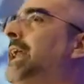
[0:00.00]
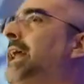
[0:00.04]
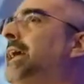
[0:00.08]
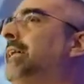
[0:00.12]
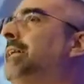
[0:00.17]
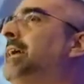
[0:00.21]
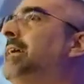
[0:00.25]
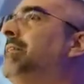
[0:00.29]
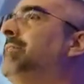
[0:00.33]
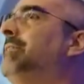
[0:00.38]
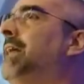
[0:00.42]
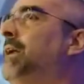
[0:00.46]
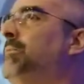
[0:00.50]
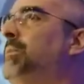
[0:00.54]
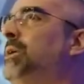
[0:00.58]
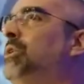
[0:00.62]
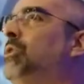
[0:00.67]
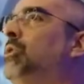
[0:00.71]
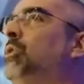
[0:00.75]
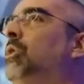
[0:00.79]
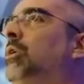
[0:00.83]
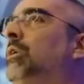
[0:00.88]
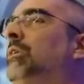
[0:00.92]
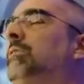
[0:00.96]
an alien. That'd be
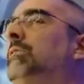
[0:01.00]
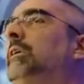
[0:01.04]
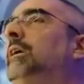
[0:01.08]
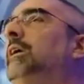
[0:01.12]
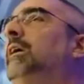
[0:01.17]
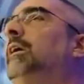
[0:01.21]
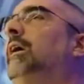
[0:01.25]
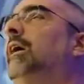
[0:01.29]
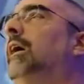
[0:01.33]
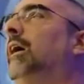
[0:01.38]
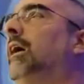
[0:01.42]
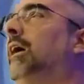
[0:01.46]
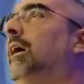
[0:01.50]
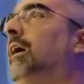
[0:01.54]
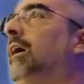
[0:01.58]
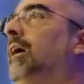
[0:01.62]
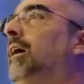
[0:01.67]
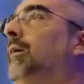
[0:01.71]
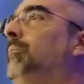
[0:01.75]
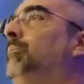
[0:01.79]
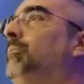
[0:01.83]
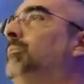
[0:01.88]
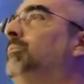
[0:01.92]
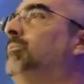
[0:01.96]
cool.
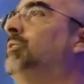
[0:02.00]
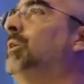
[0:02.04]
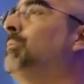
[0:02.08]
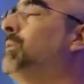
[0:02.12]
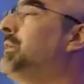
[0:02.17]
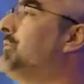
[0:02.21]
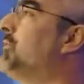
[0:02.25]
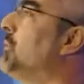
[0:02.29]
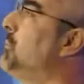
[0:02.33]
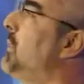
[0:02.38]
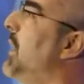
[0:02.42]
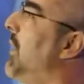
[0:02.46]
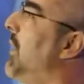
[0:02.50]
Someone from